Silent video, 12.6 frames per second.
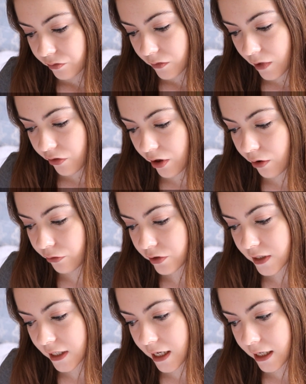And then
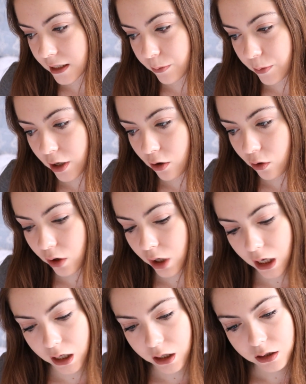obviously it is a bit
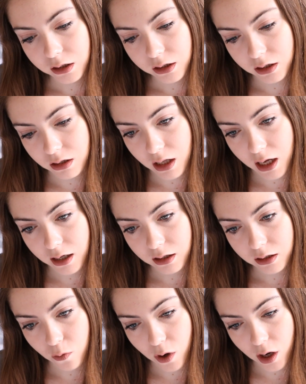longer than that,
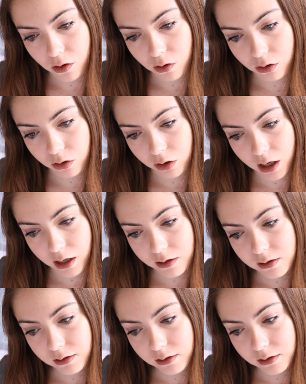quite a lot longer.